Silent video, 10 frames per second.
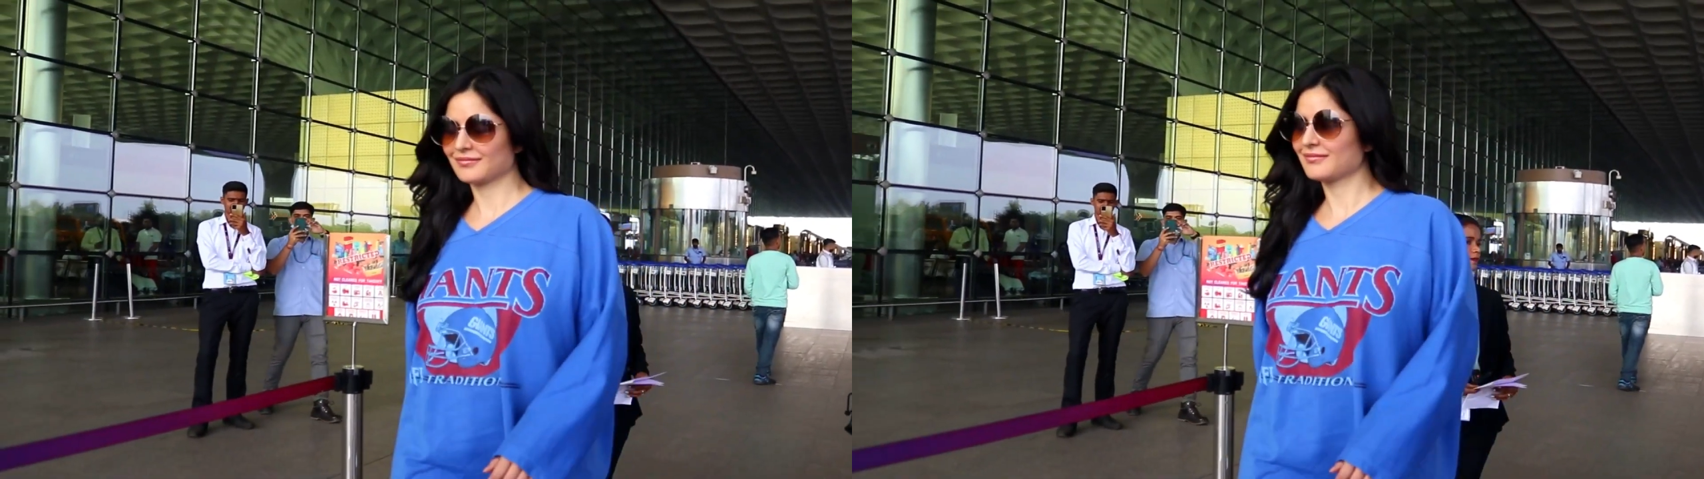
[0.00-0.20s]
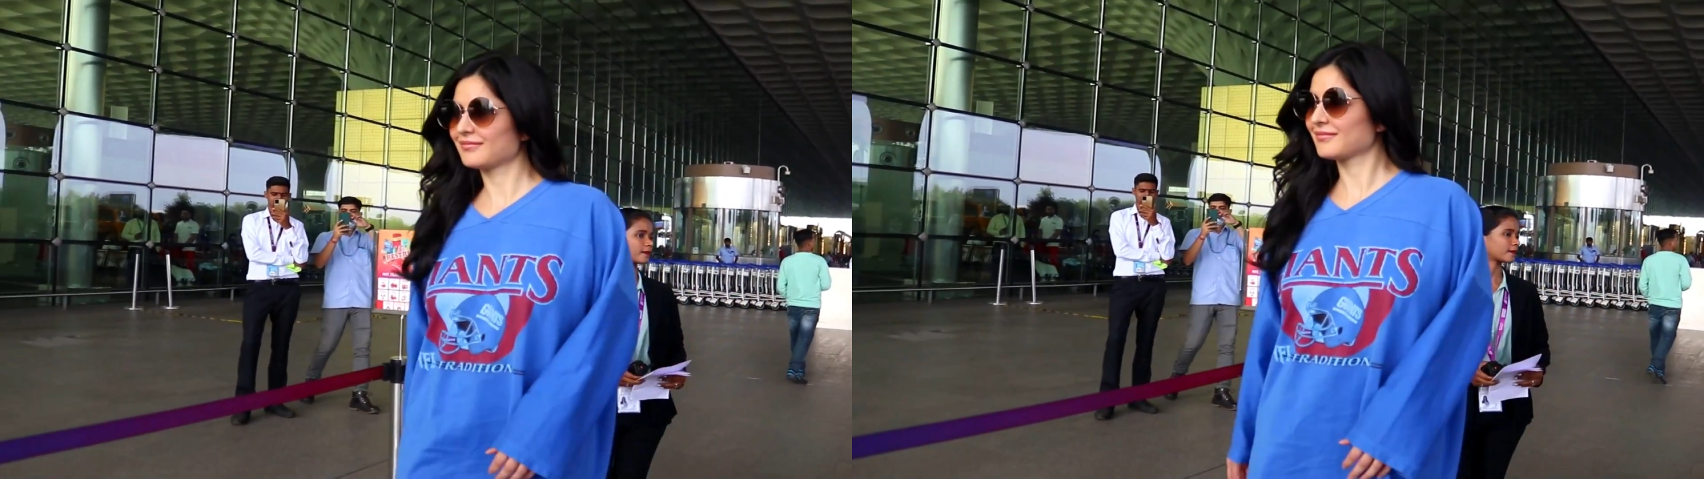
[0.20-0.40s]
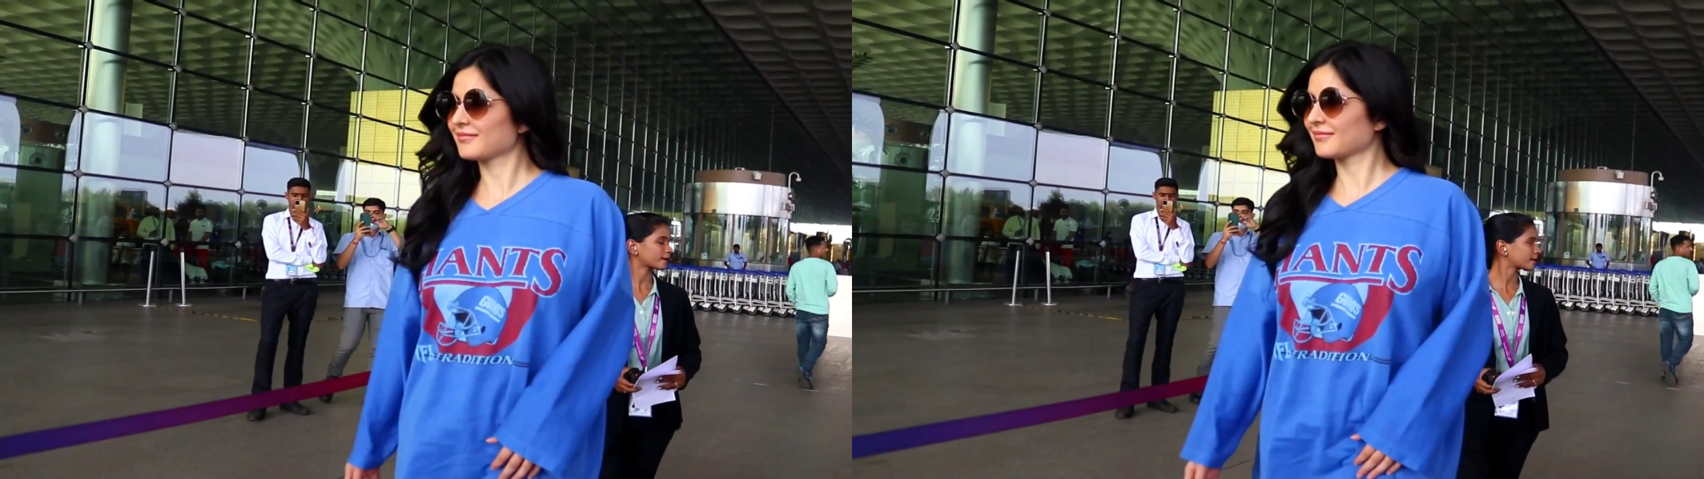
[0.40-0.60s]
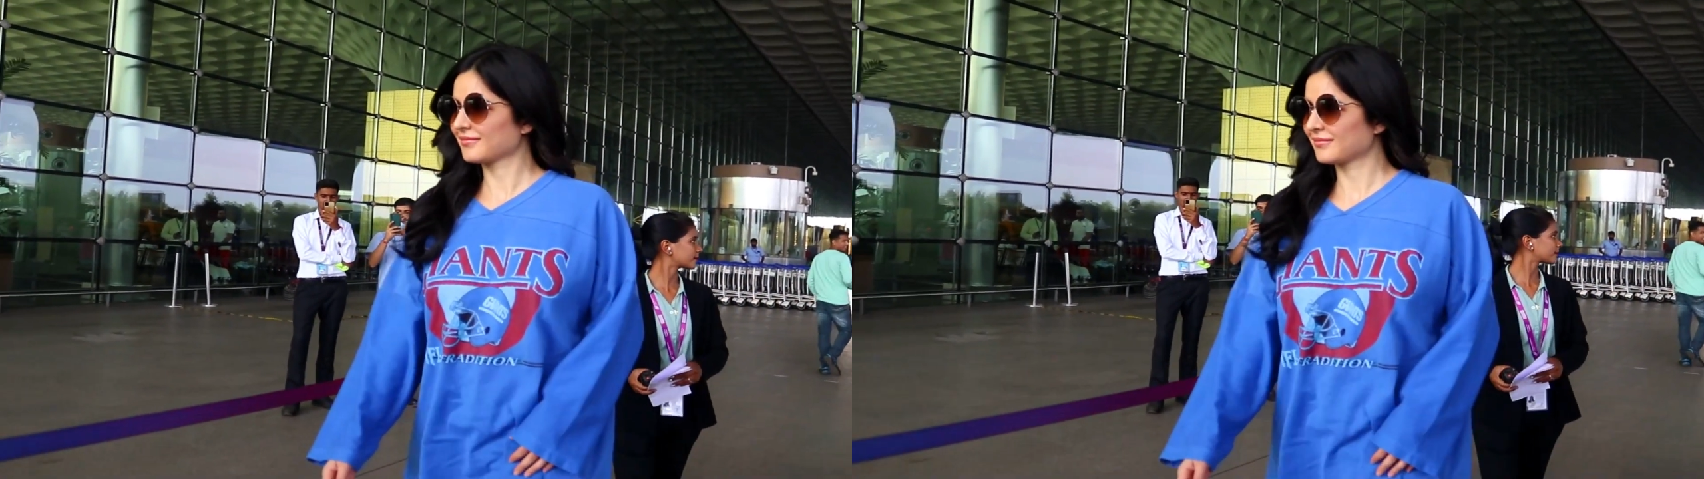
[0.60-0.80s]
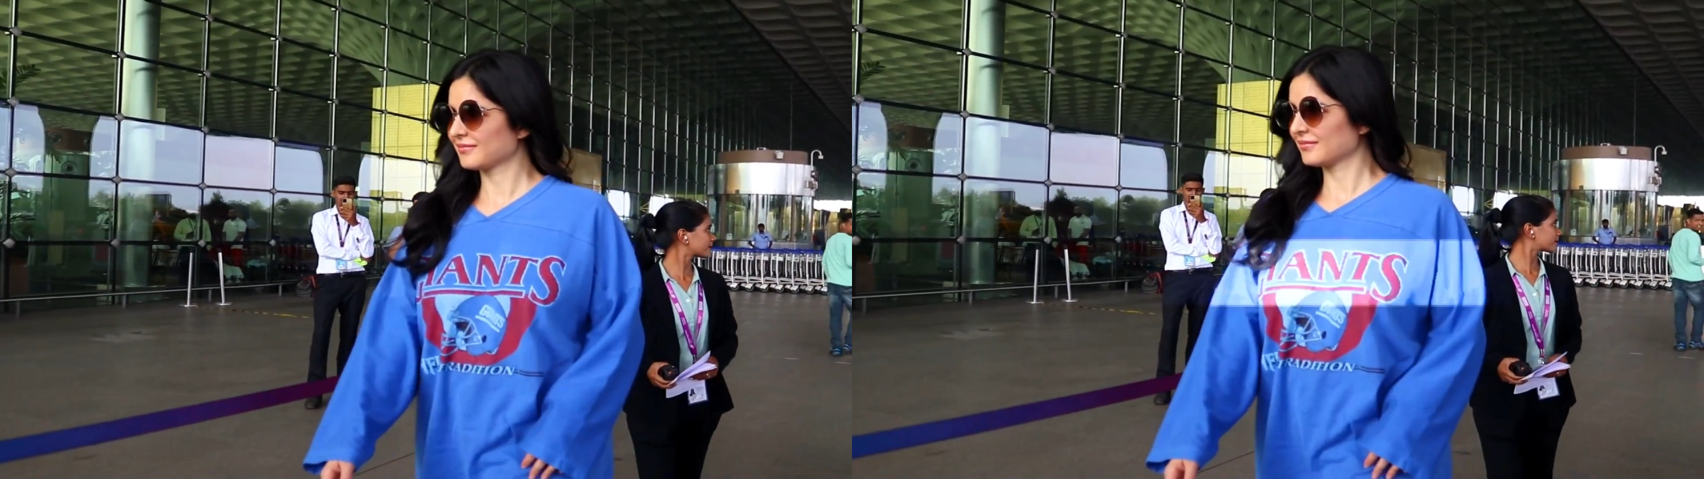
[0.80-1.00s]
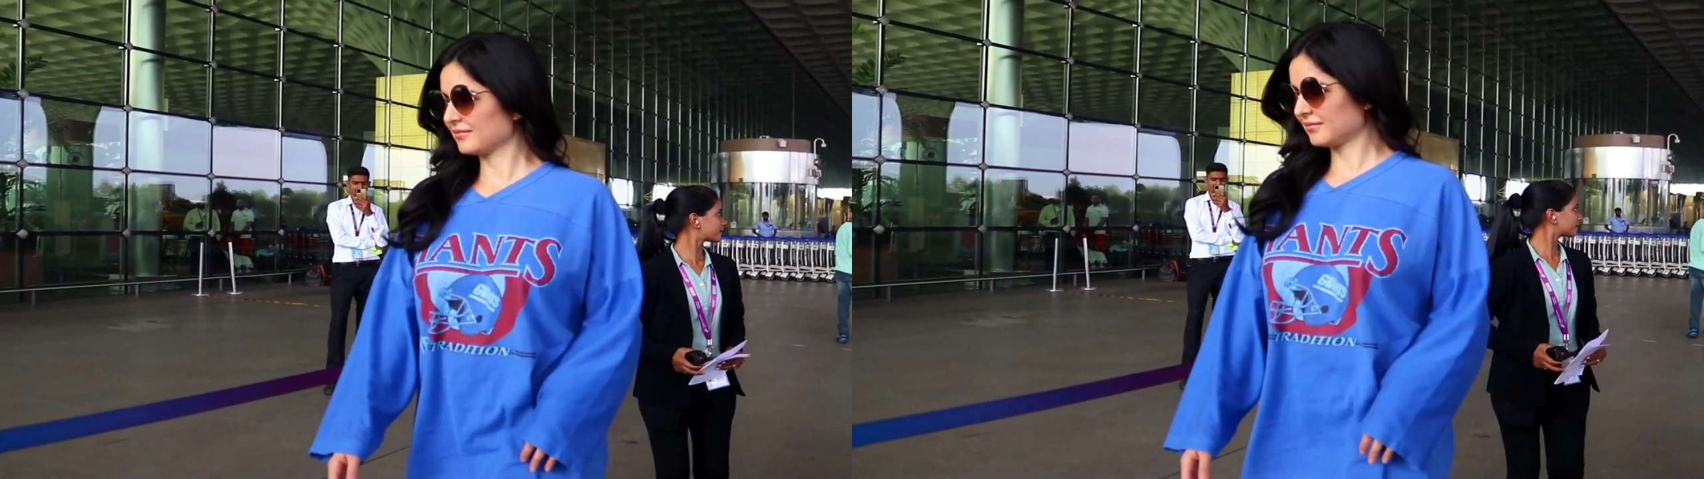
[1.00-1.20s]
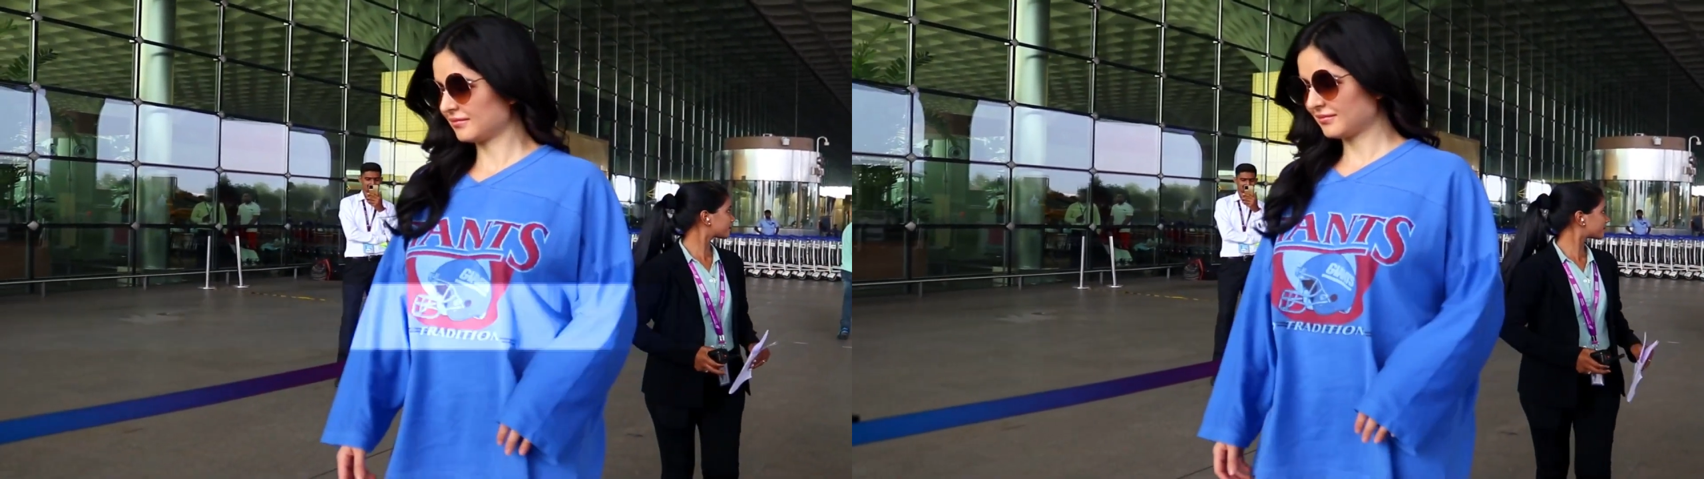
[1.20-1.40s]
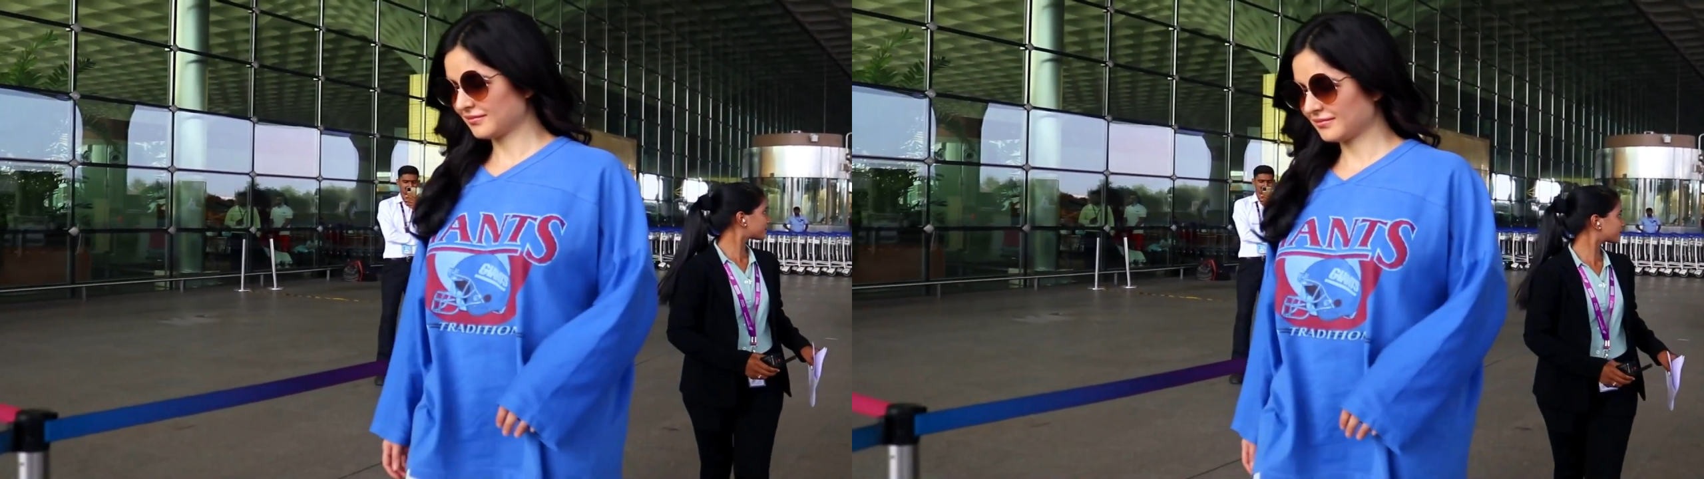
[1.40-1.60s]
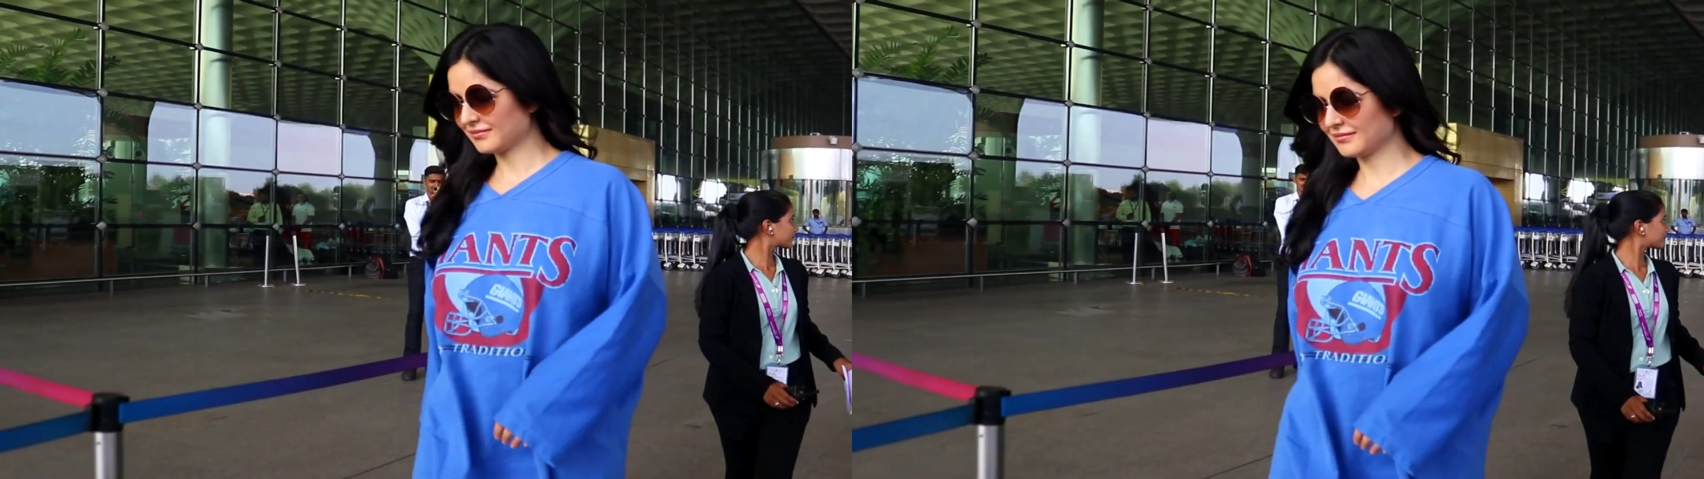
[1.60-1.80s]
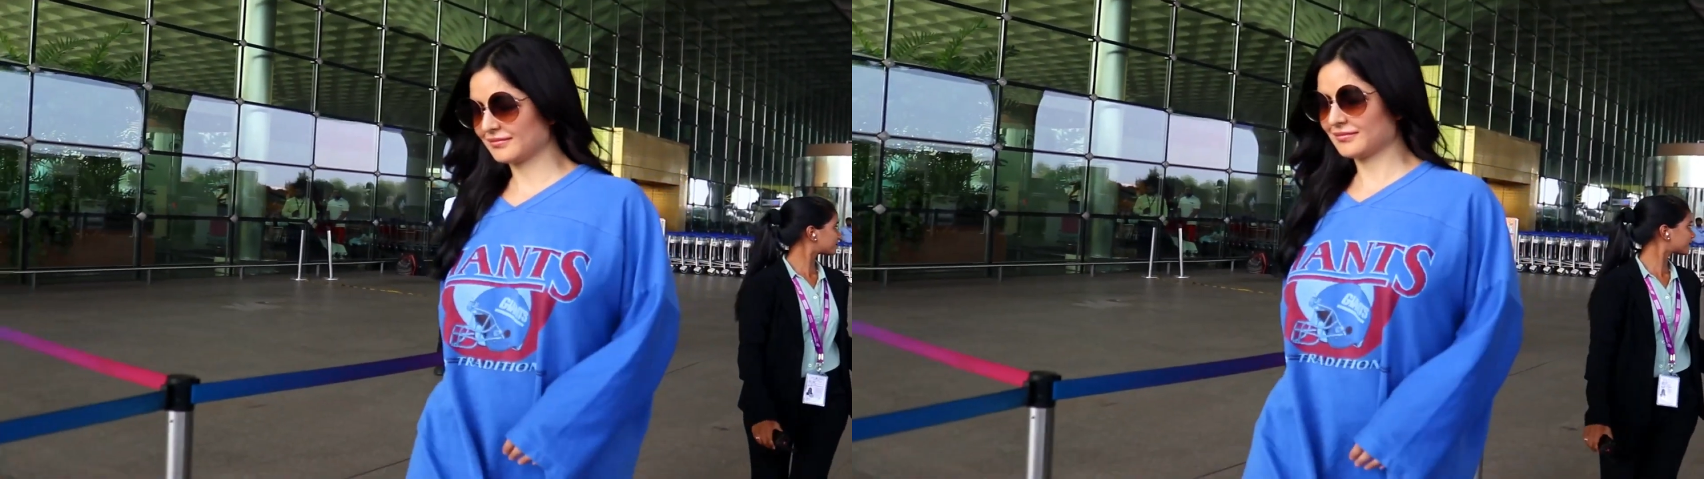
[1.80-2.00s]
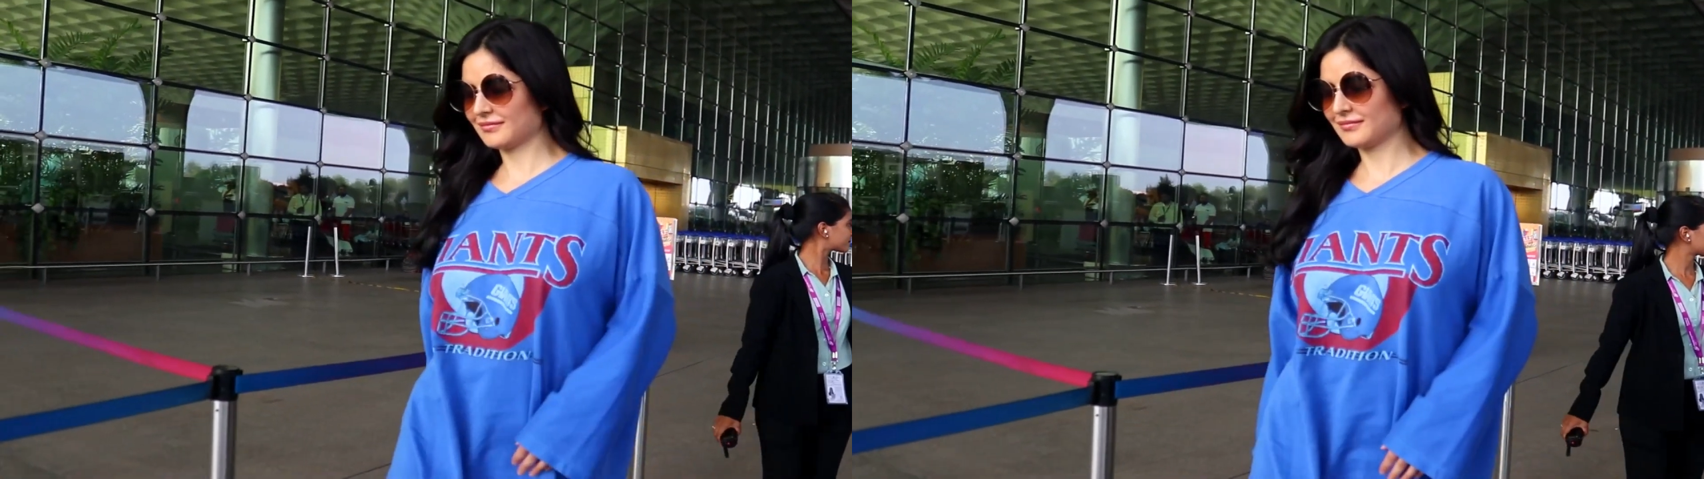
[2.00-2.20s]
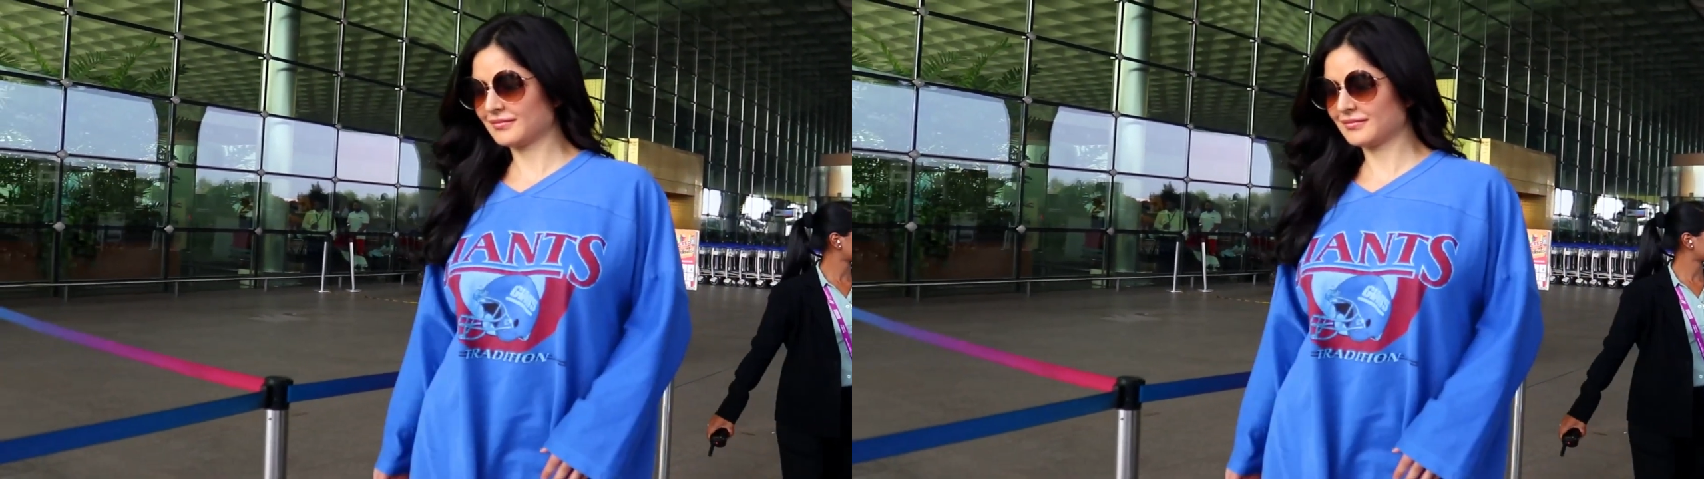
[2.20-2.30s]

after she was spotted at the airport.